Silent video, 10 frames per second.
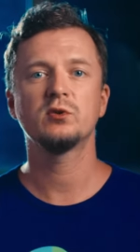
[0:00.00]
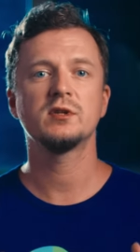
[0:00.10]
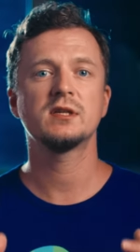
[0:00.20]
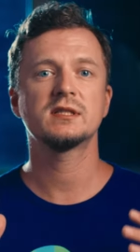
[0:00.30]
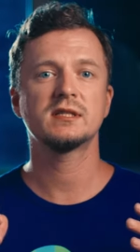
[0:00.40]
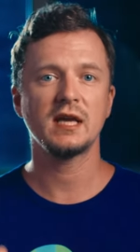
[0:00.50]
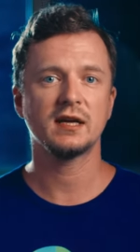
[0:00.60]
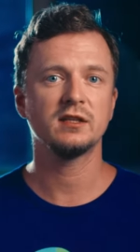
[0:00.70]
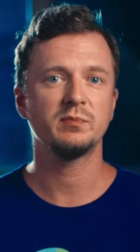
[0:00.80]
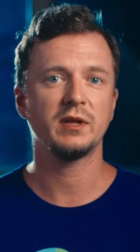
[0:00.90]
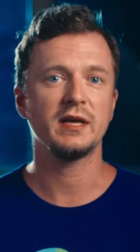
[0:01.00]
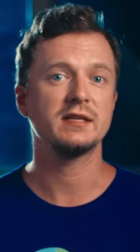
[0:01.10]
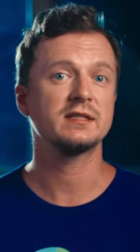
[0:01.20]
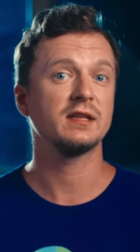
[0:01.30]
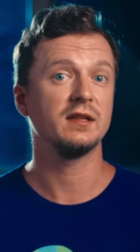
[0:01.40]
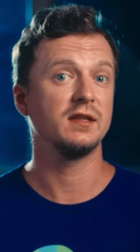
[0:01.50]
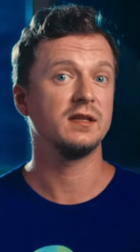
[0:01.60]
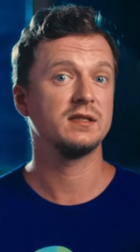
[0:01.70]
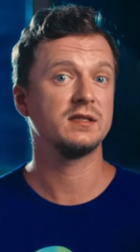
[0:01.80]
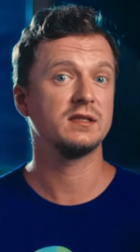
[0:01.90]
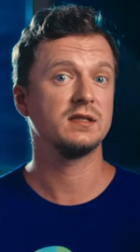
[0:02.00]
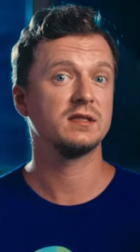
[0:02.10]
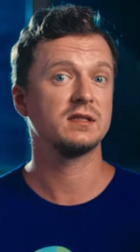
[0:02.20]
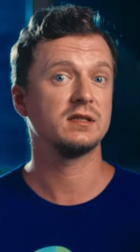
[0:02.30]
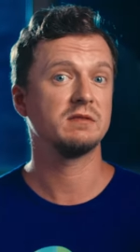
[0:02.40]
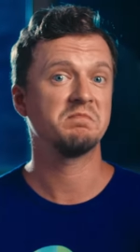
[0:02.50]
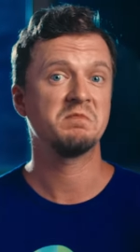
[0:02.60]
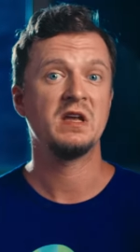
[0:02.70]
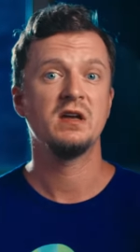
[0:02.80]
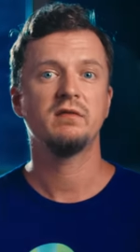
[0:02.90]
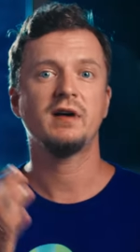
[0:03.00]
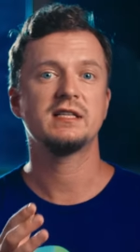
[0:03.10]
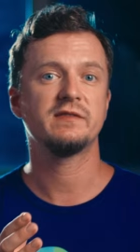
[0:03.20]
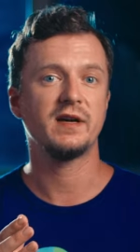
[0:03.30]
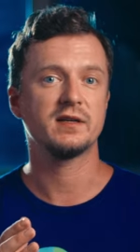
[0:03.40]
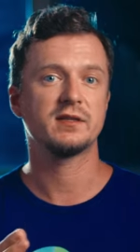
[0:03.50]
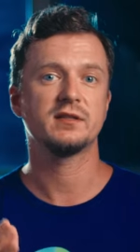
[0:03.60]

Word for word: to the second place, this is um, vice versa,